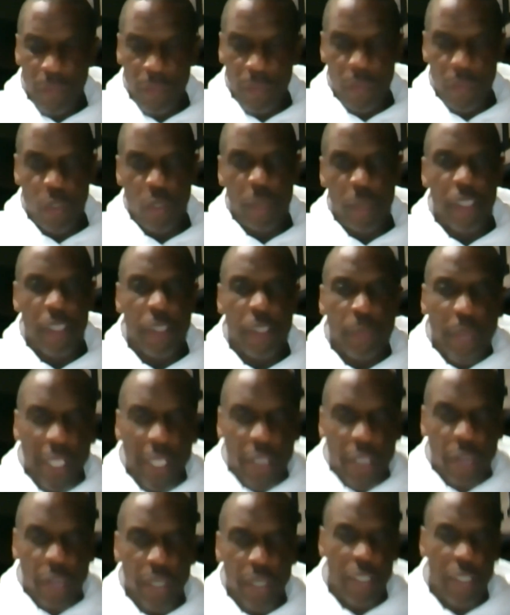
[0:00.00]
Normally in
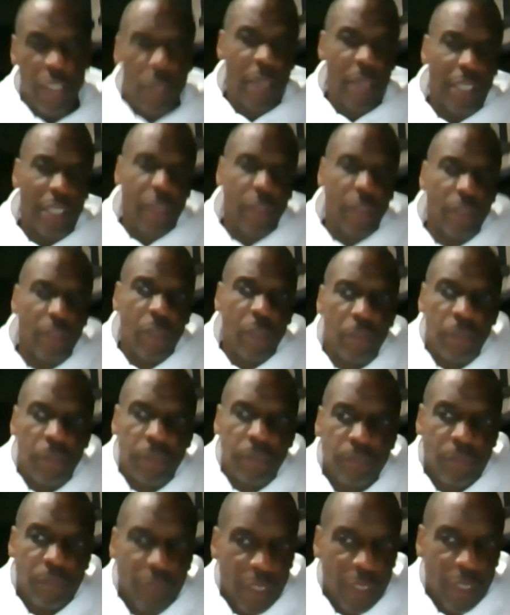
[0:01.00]
spring training, you may throw
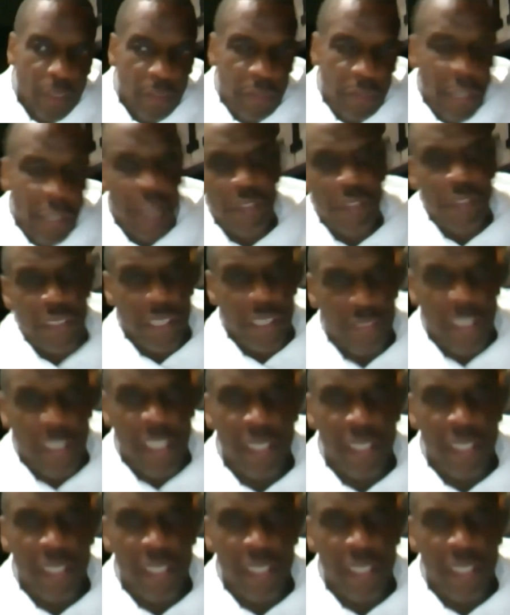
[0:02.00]
5 or 6